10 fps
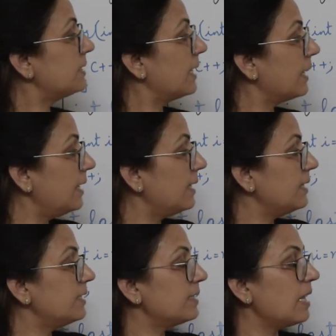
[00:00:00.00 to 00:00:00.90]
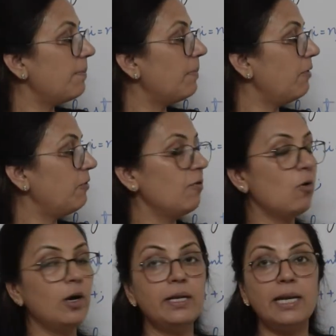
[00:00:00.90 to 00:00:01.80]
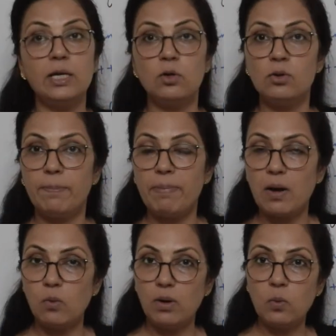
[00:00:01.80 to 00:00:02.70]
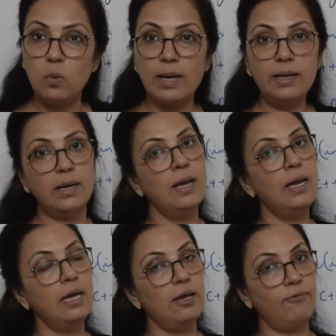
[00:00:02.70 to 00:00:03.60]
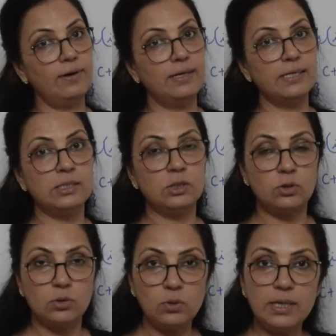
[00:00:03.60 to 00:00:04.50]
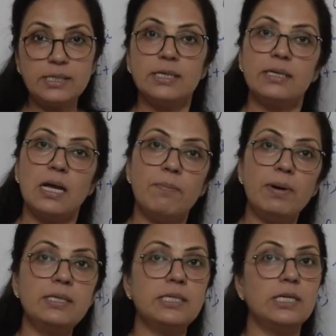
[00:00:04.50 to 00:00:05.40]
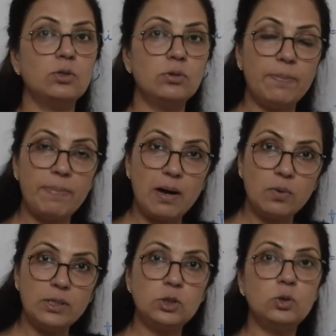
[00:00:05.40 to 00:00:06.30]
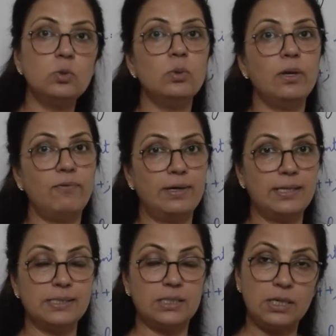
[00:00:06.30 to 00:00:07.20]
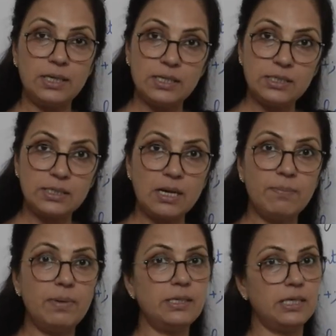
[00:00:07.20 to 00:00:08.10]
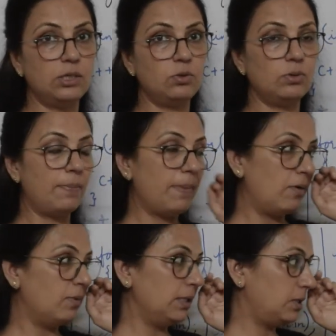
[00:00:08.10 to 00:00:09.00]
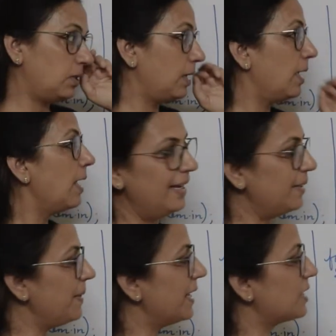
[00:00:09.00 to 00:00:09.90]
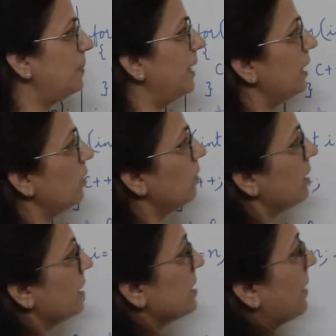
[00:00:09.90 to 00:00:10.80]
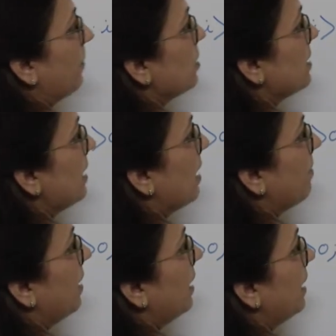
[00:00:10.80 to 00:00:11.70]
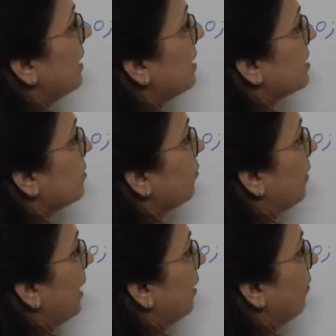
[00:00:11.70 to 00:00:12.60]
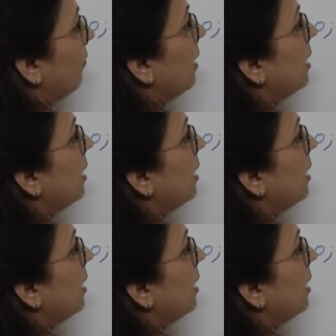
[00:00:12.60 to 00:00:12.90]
is single digit number, we want 10 to the power 1. If it is 2 digit number, 10 to the power 2. If it is 3 digit number, 10 to the power 3. Let me explain you this. Suppose the number is 5.